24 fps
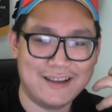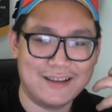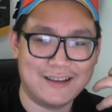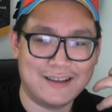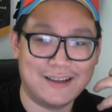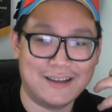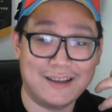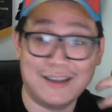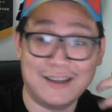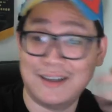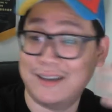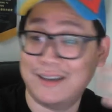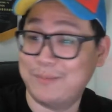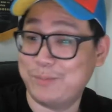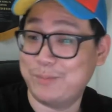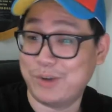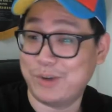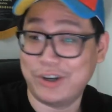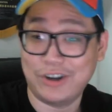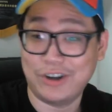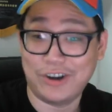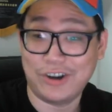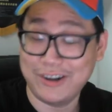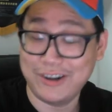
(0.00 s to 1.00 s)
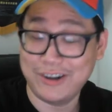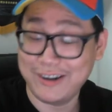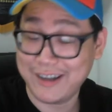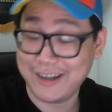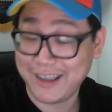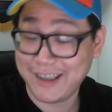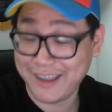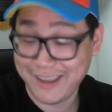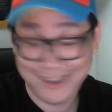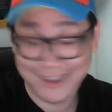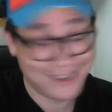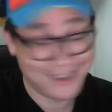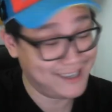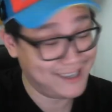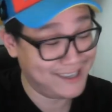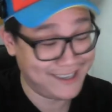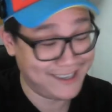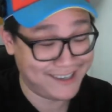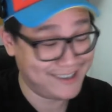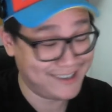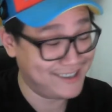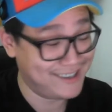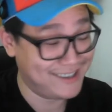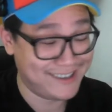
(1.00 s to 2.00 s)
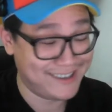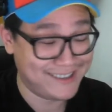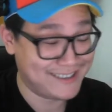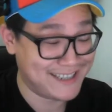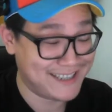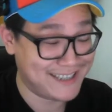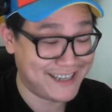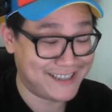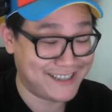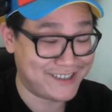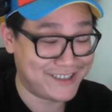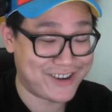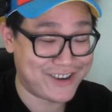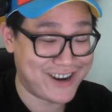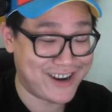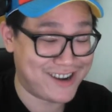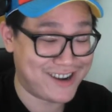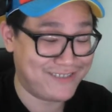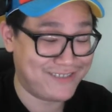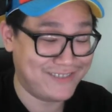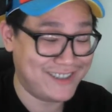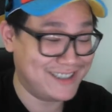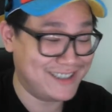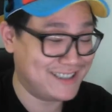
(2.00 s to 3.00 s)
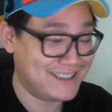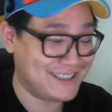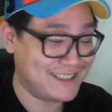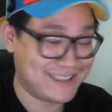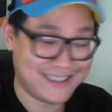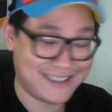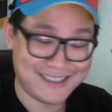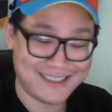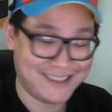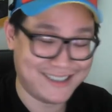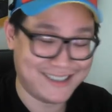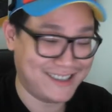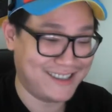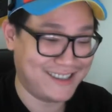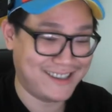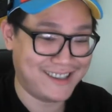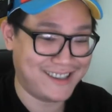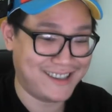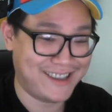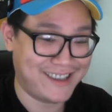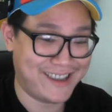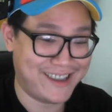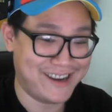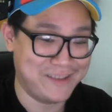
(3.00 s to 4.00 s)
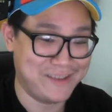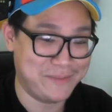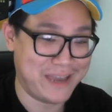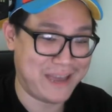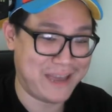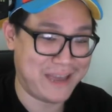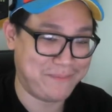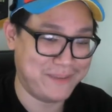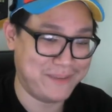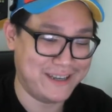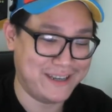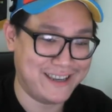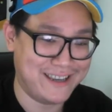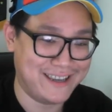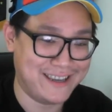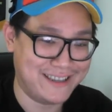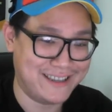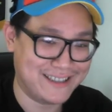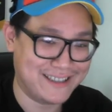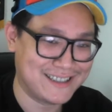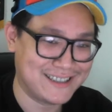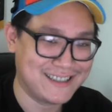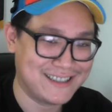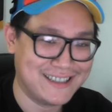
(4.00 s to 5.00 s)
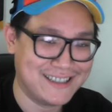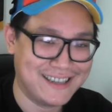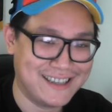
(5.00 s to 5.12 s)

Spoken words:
On a hot day, take a drag of this, and it'll be happy days.